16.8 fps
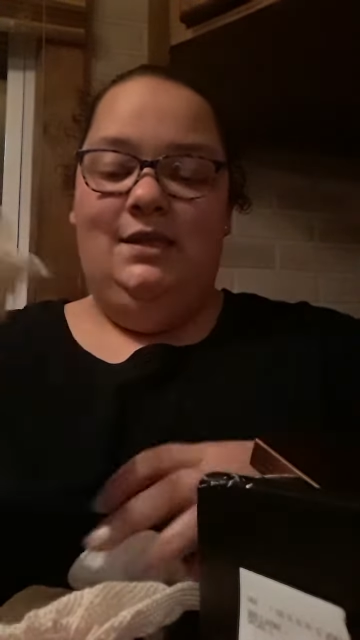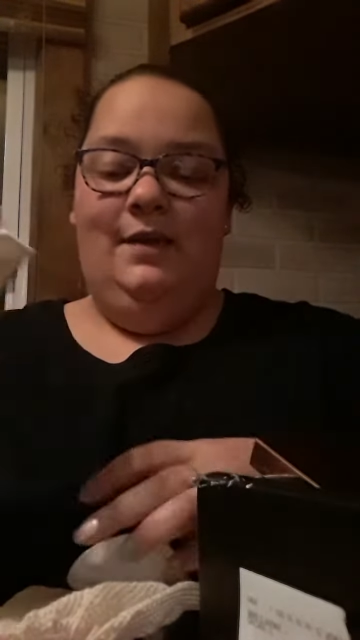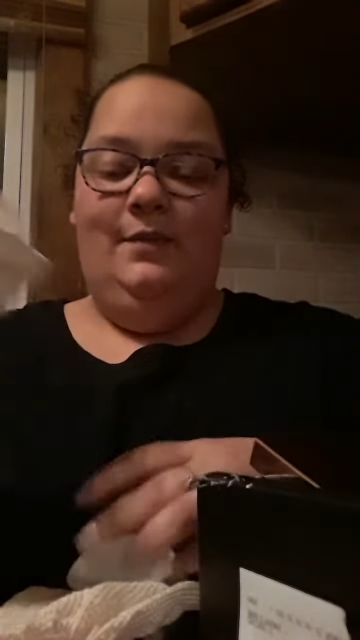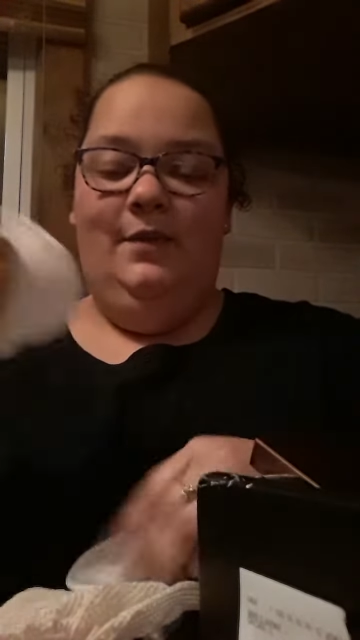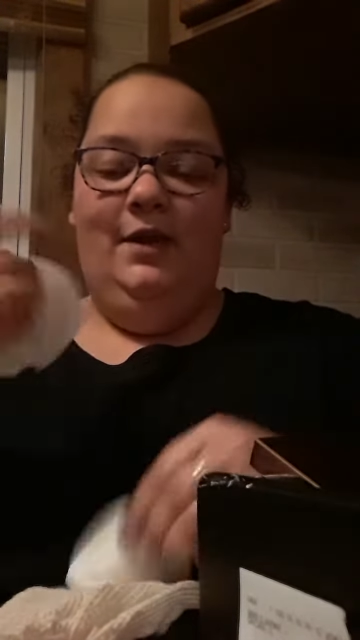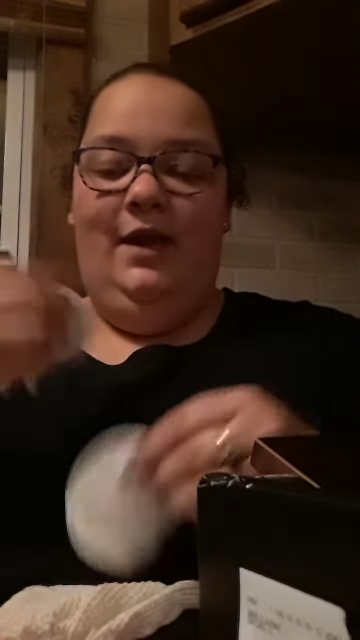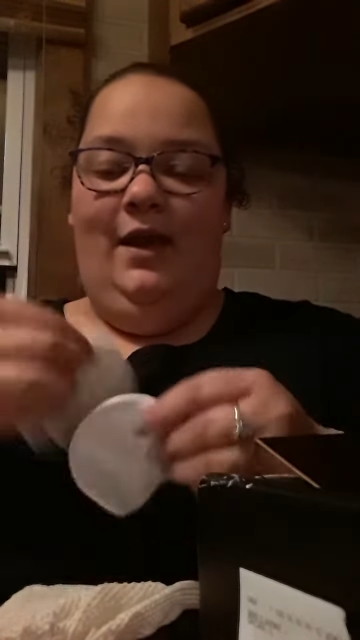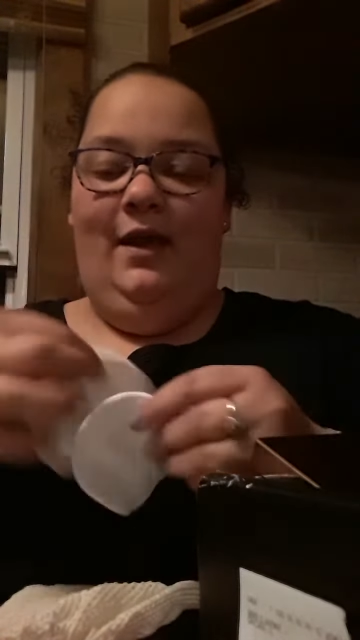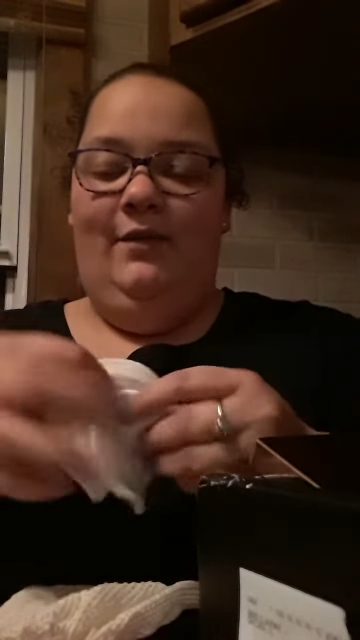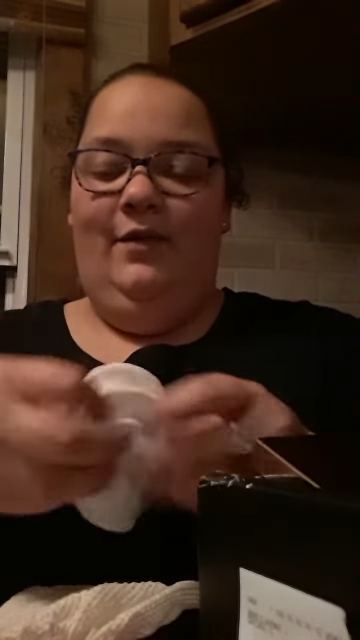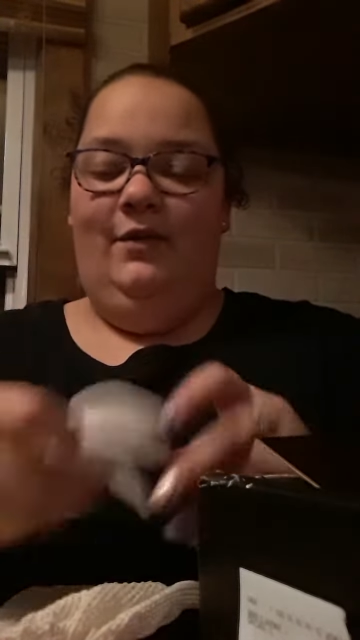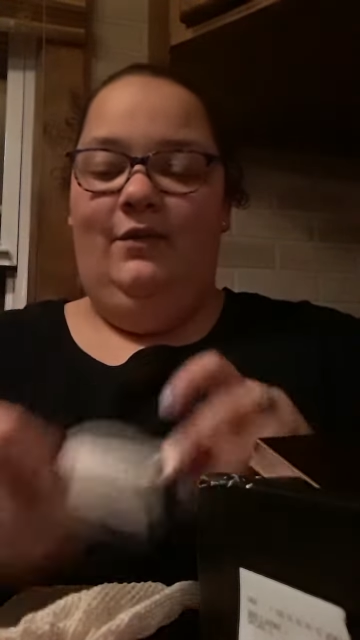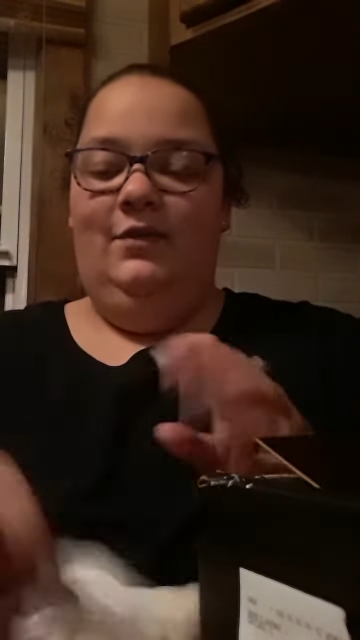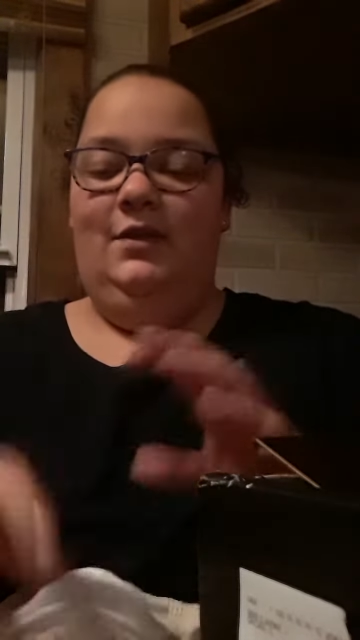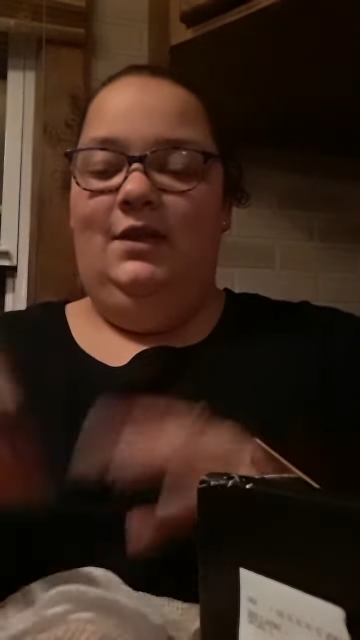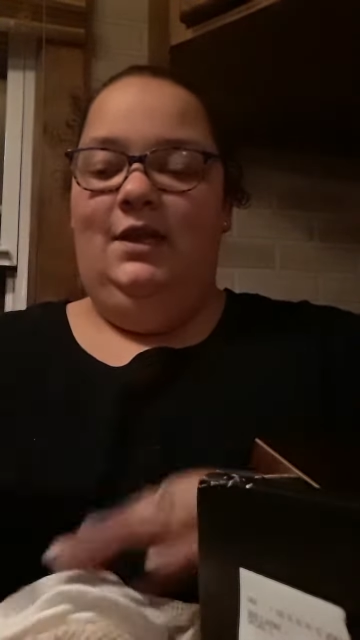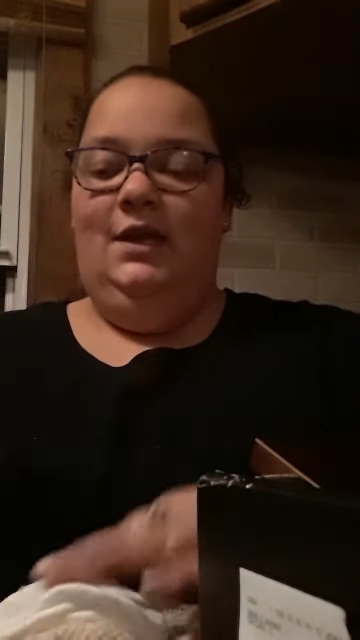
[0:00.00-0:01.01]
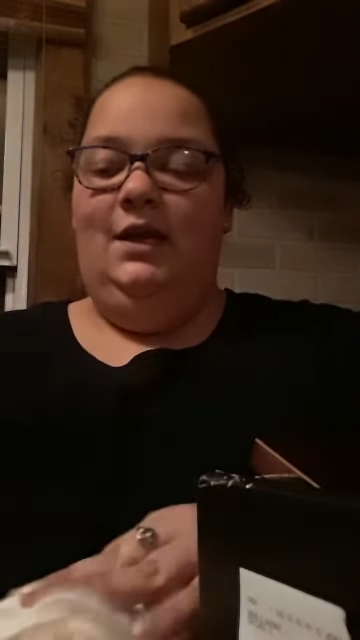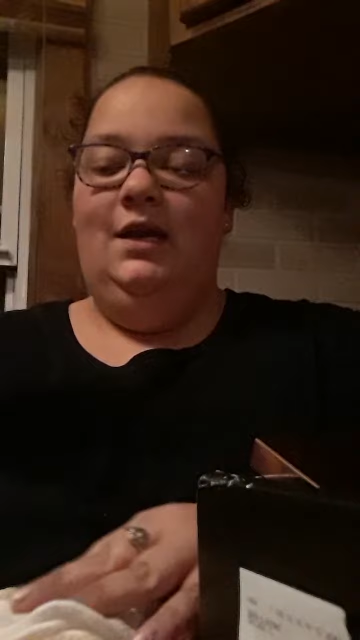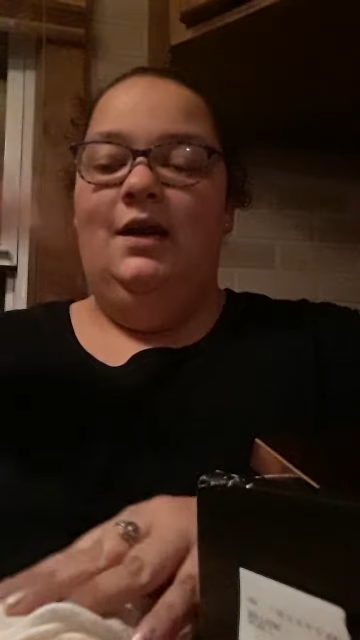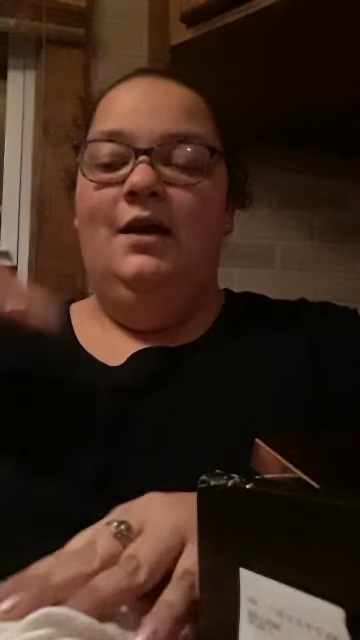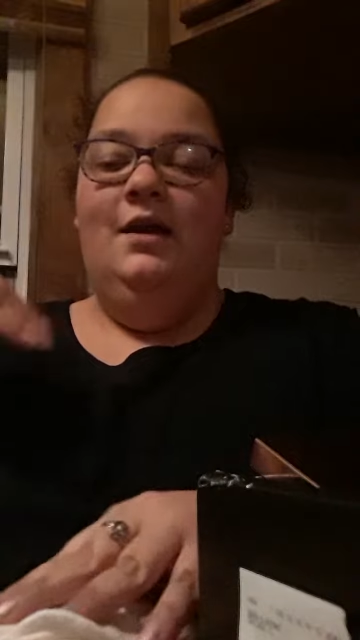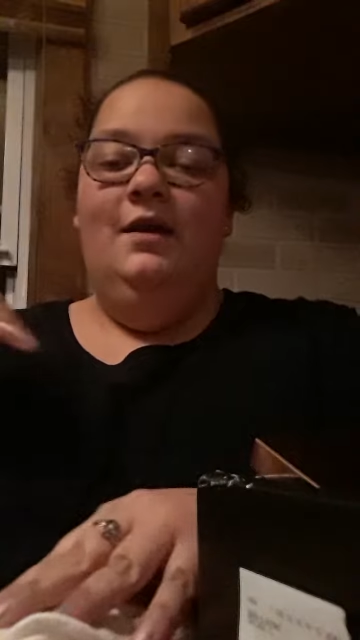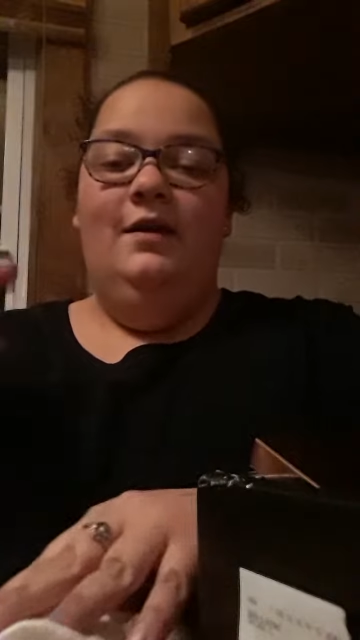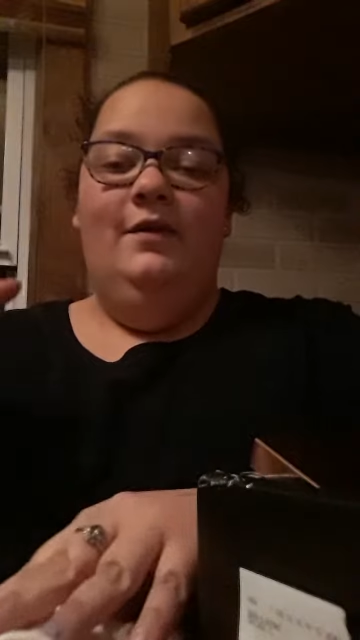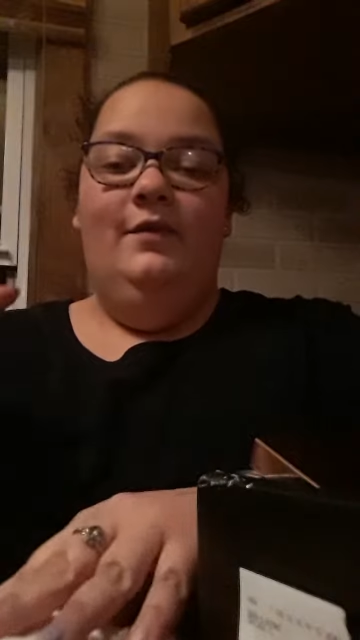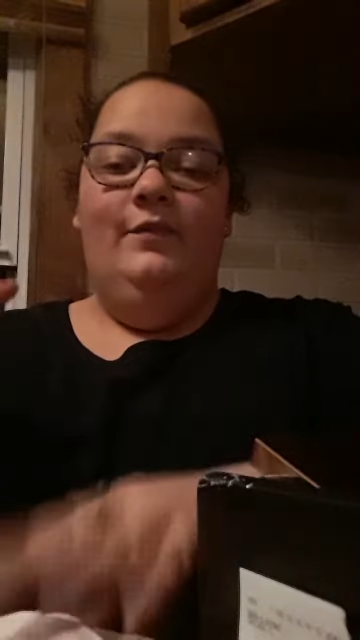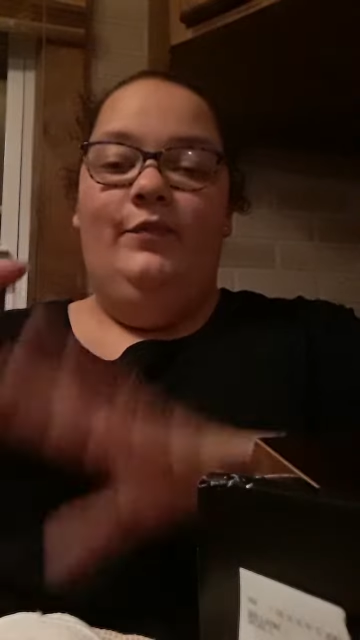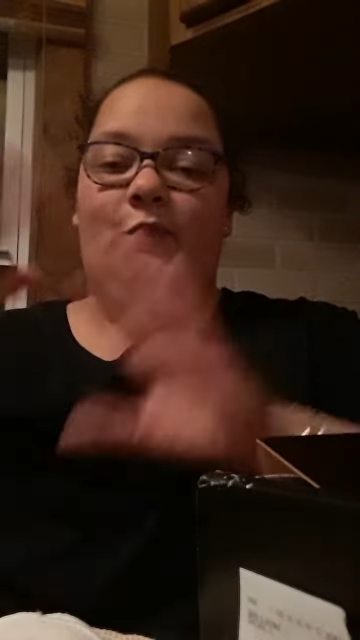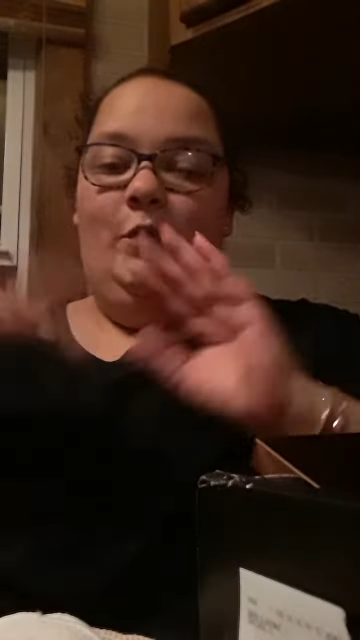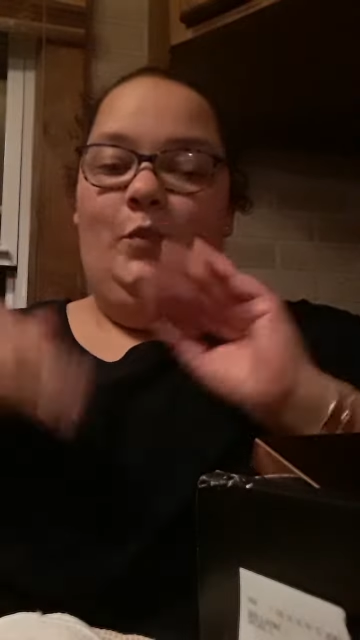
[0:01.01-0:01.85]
I'm going to have everything, the